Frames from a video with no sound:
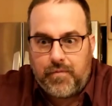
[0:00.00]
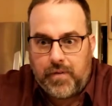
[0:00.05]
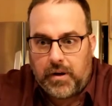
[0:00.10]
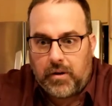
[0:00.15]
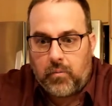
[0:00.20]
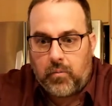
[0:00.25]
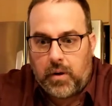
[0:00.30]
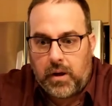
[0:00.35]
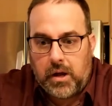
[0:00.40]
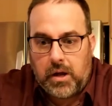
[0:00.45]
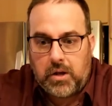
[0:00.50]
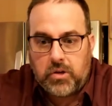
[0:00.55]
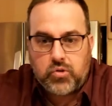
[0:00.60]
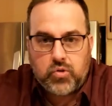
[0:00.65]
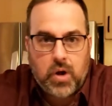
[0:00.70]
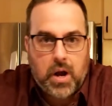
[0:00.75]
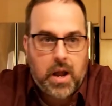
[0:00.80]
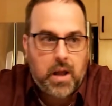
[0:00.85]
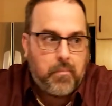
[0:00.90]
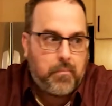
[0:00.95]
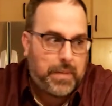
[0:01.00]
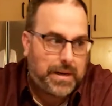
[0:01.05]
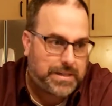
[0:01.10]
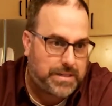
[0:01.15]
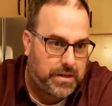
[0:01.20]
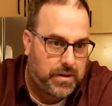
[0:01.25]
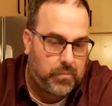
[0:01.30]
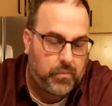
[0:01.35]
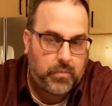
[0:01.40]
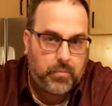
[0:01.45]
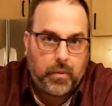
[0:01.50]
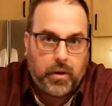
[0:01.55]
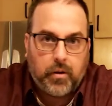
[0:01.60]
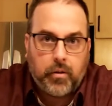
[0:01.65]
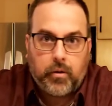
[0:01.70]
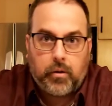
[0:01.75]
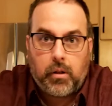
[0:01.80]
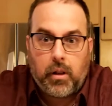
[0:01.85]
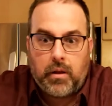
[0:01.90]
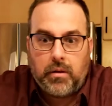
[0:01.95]
Figured, why not try it? Mix it in with my
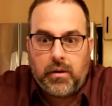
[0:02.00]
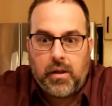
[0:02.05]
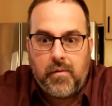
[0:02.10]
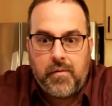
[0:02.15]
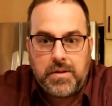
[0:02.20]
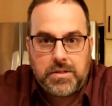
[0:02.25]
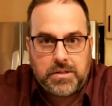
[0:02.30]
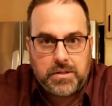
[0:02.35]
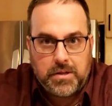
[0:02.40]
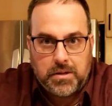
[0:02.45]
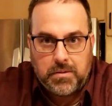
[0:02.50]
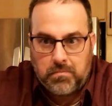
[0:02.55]
other Glenlivets,